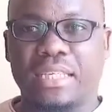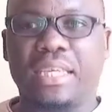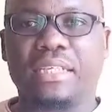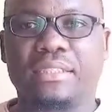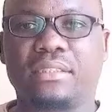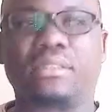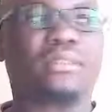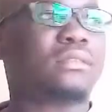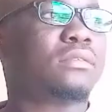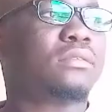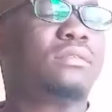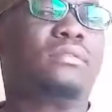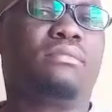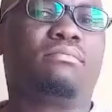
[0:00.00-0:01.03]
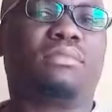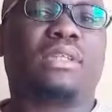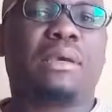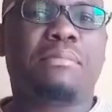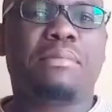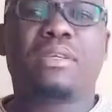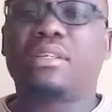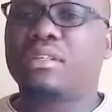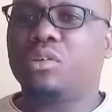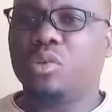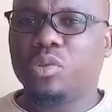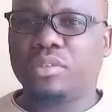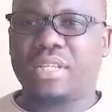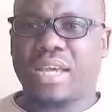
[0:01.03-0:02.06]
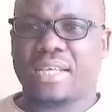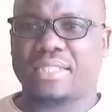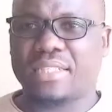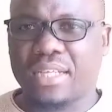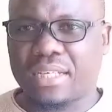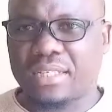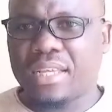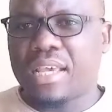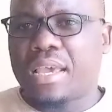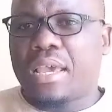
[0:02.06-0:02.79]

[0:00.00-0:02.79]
get. Who does that?